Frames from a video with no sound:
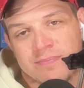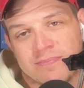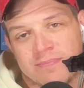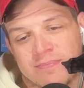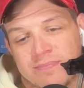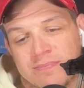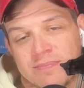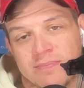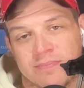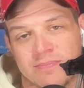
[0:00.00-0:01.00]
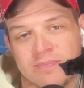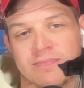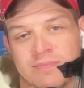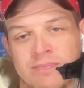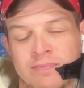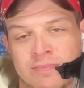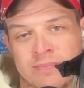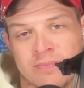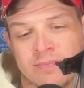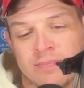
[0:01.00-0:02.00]

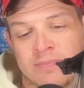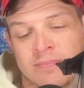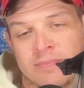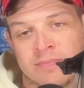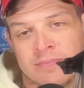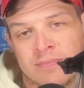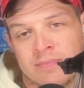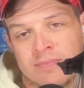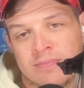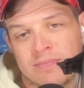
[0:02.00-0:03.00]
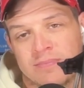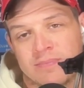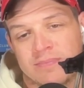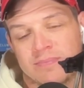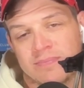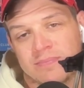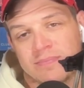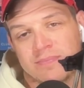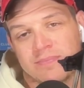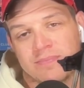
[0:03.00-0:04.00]

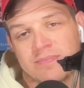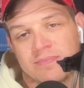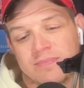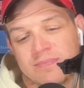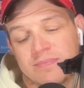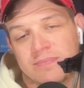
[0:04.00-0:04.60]
[no speech]